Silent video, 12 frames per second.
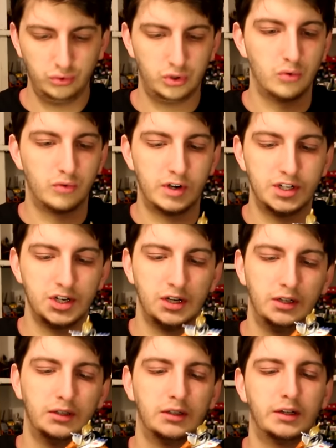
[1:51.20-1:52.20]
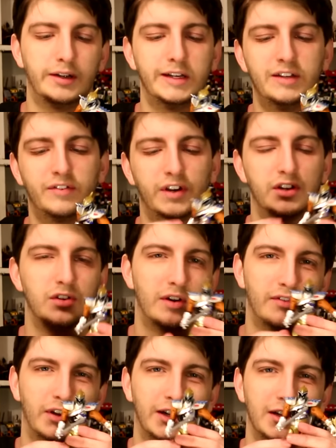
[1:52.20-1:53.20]
Gold Ranger. I need to find
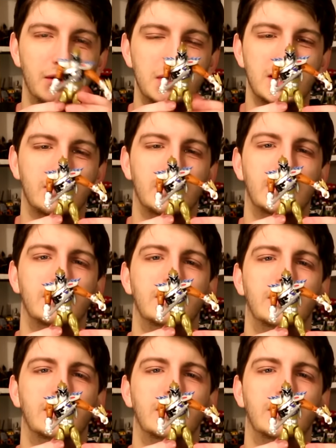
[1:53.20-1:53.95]
Graphite. I know he's out there.